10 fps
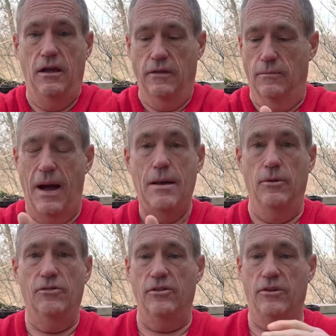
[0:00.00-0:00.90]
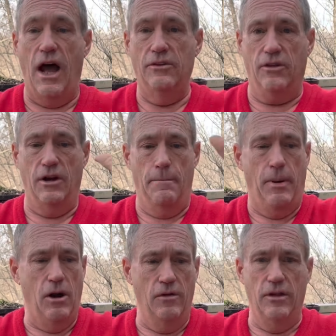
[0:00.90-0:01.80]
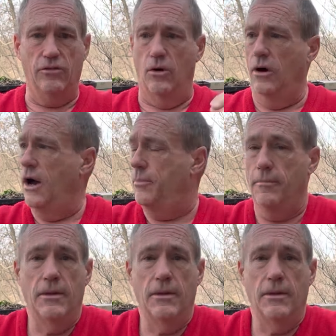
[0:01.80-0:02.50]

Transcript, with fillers: the Bible says God's going to burn this whore up.